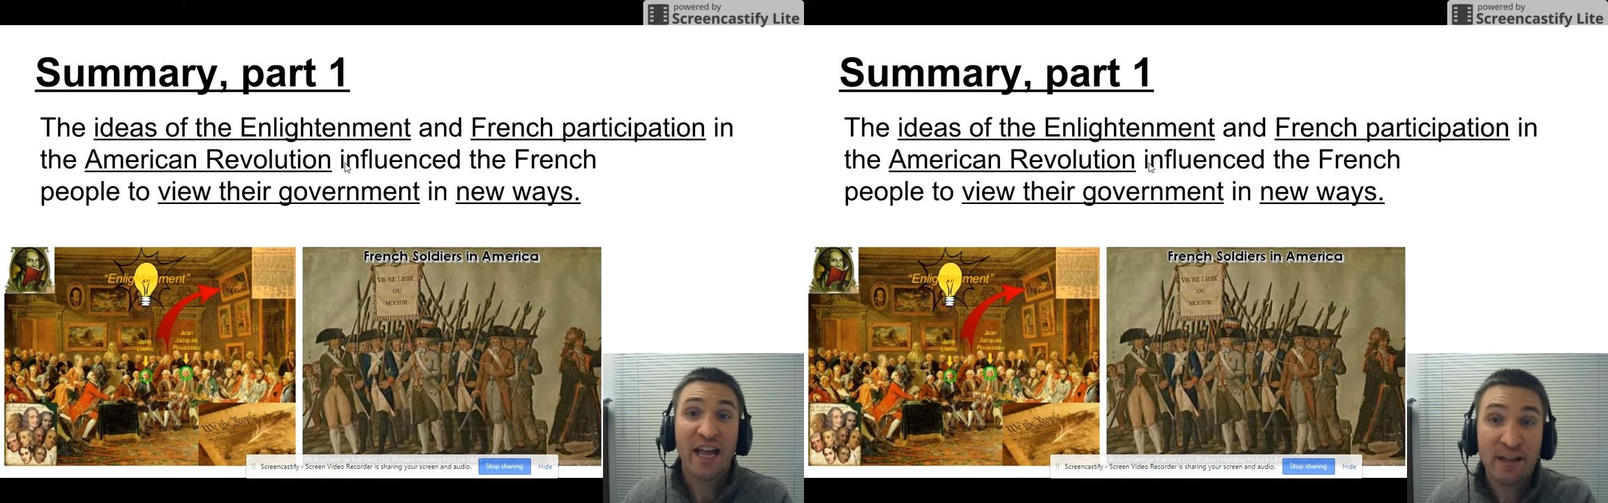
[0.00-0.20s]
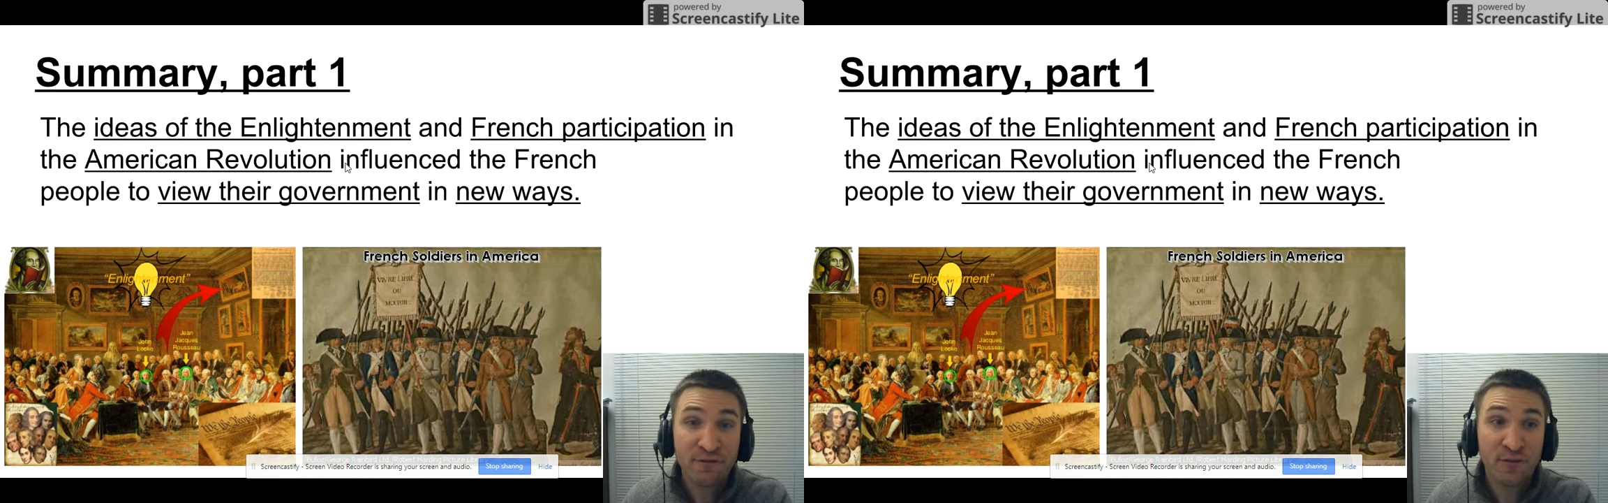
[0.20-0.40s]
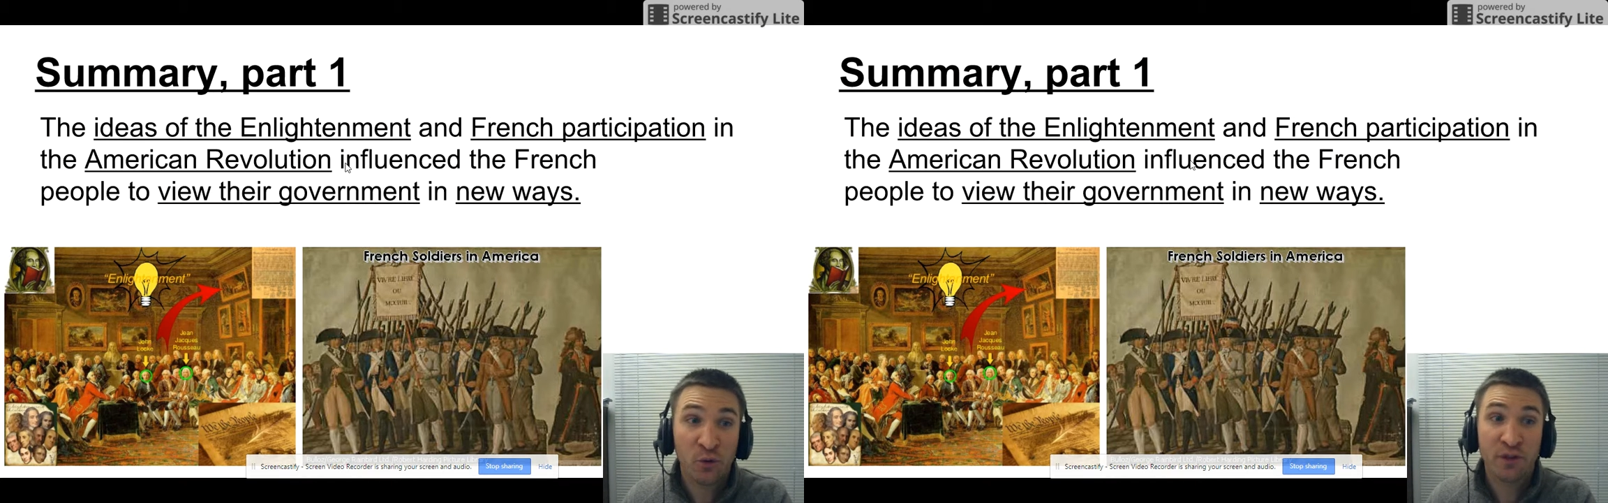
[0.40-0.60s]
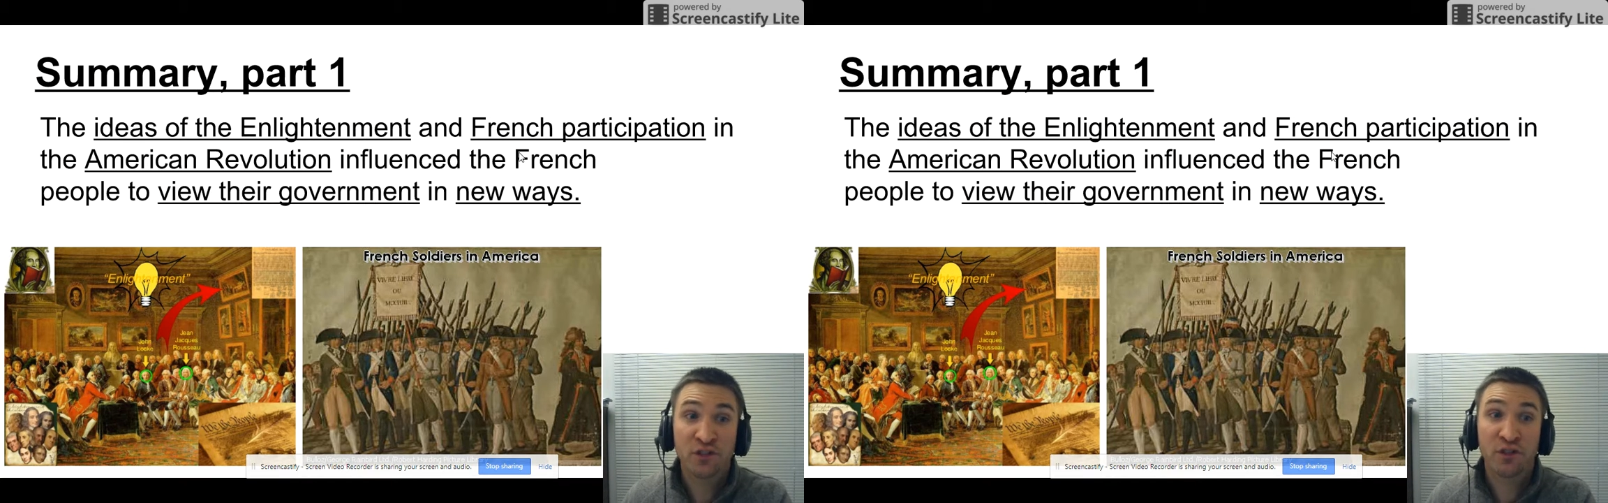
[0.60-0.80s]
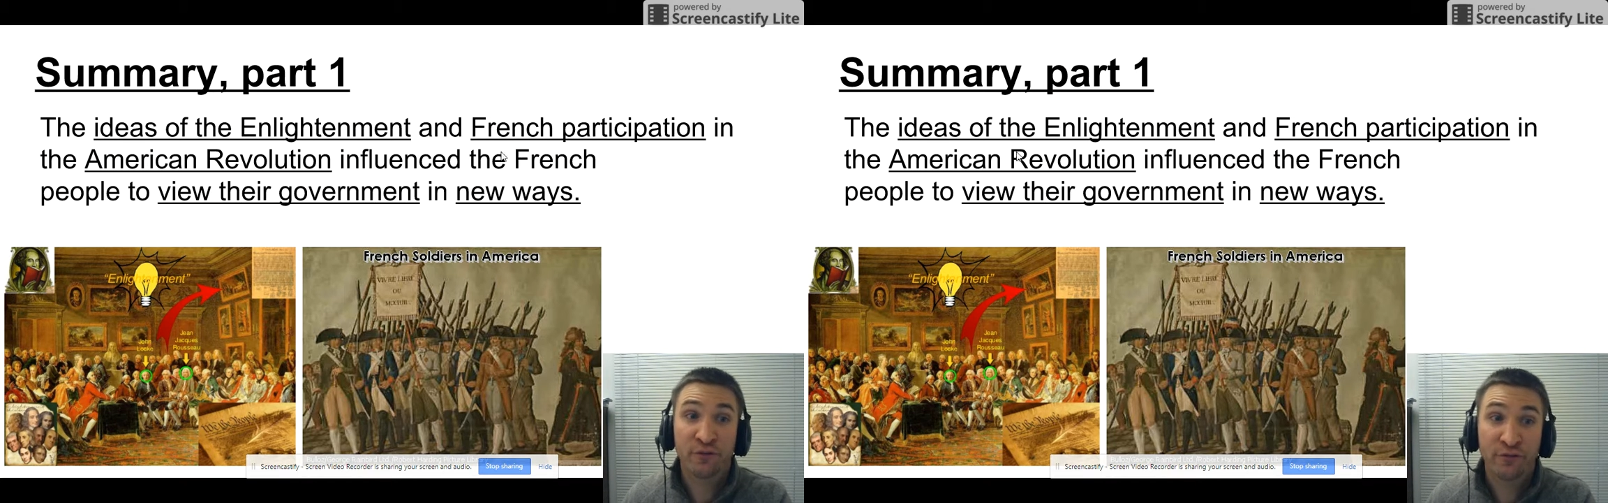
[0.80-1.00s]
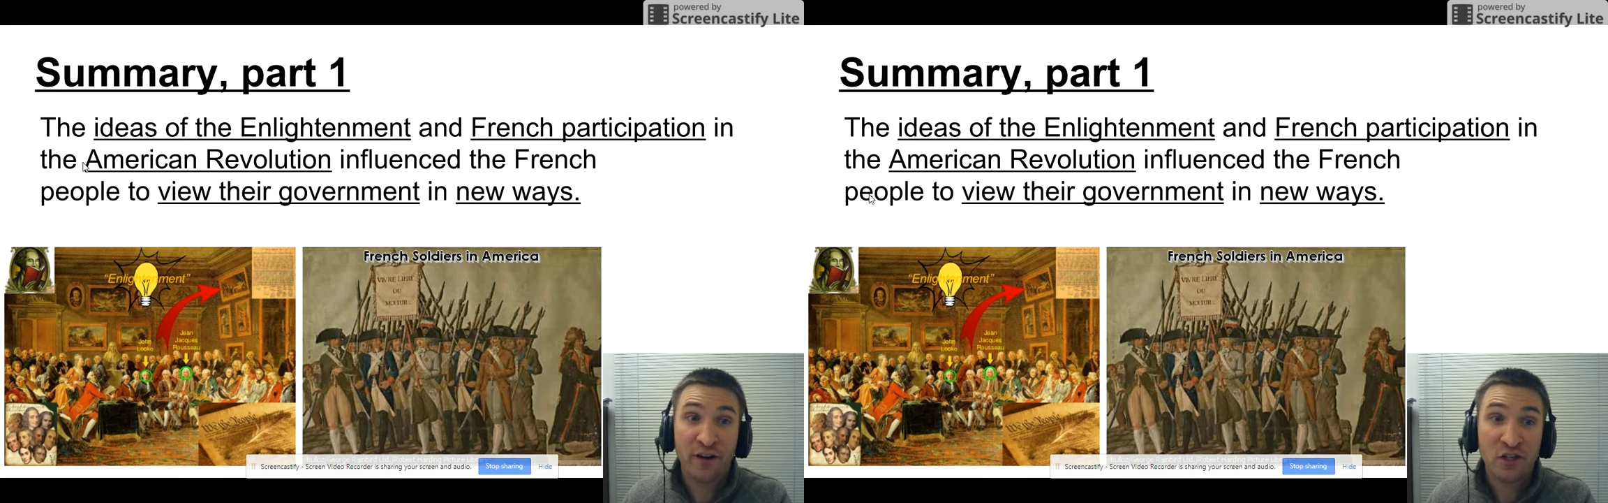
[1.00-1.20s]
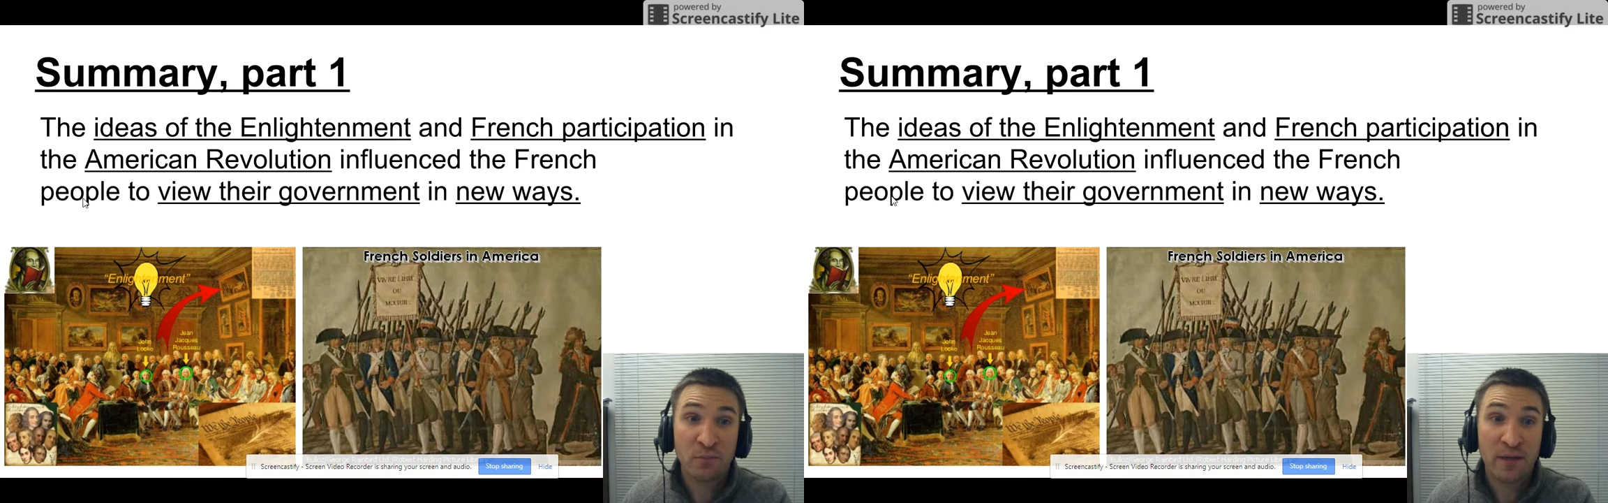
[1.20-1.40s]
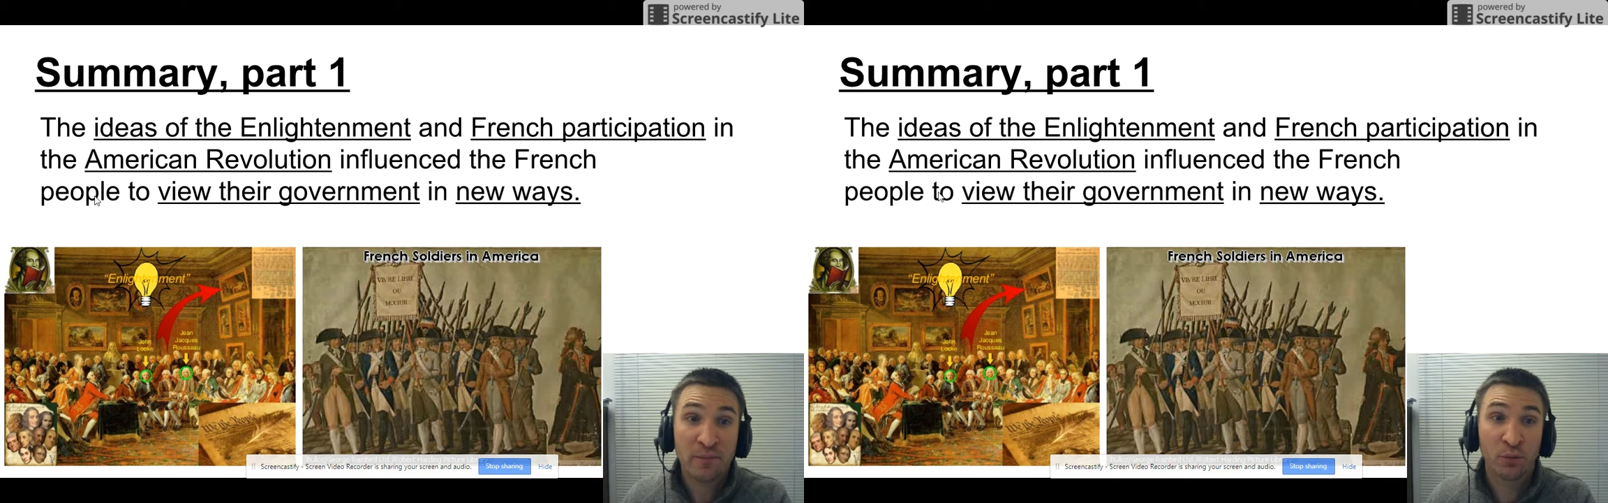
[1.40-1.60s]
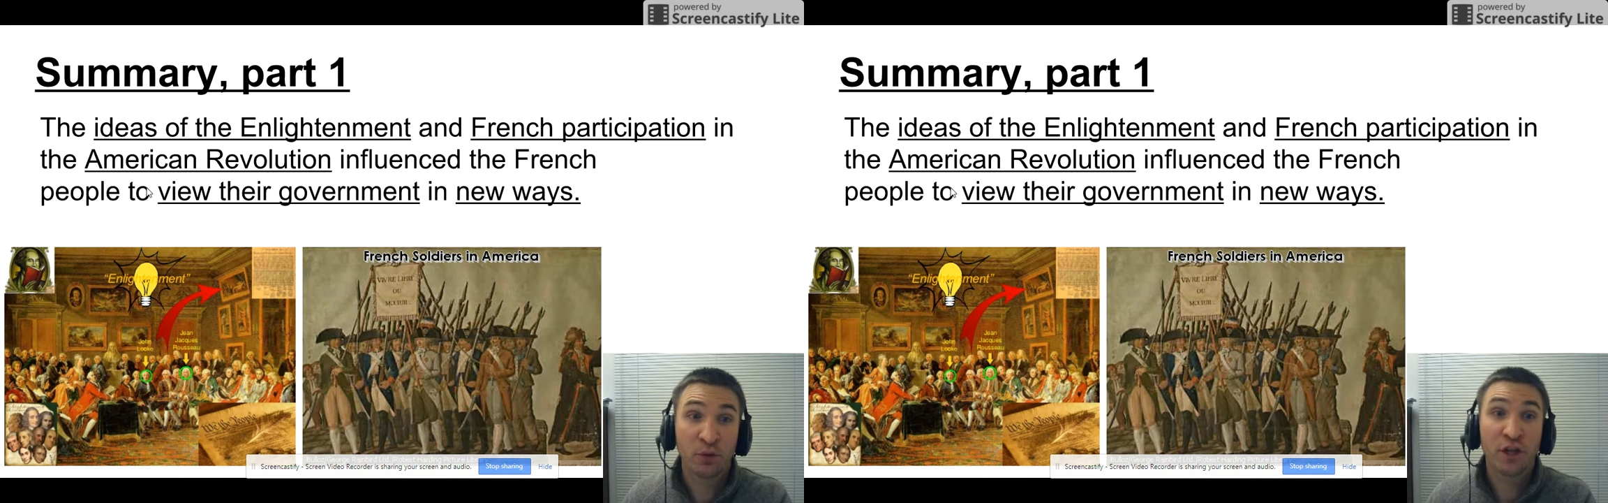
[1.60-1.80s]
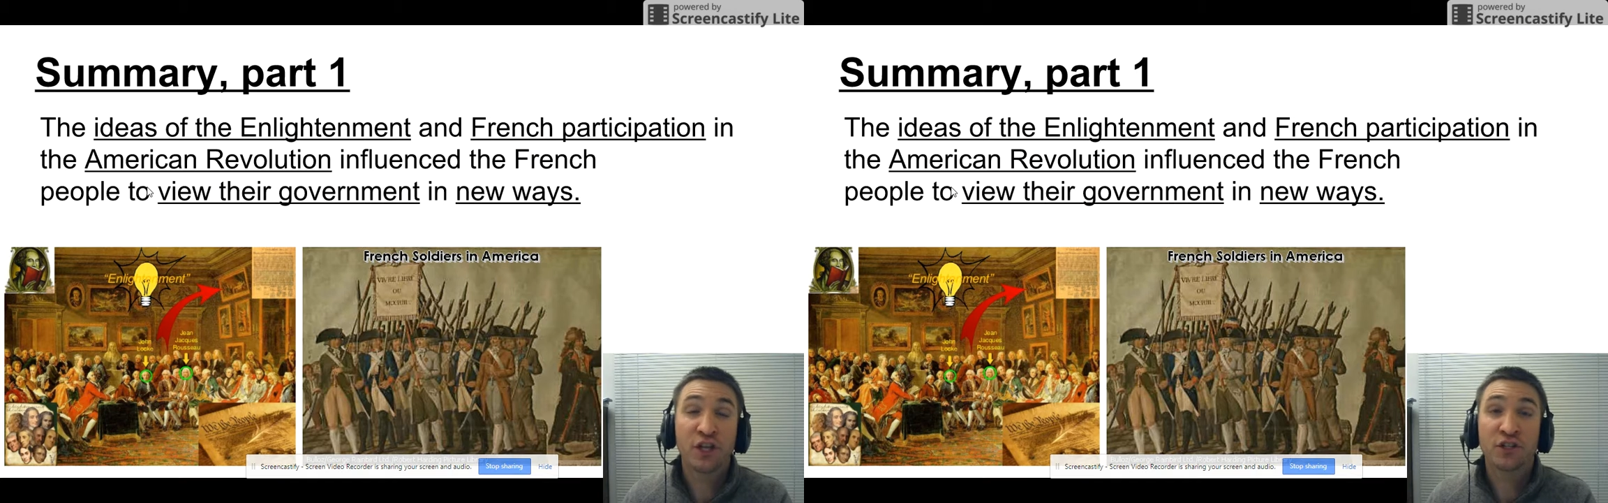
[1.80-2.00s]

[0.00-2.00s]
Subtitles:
influenced the French people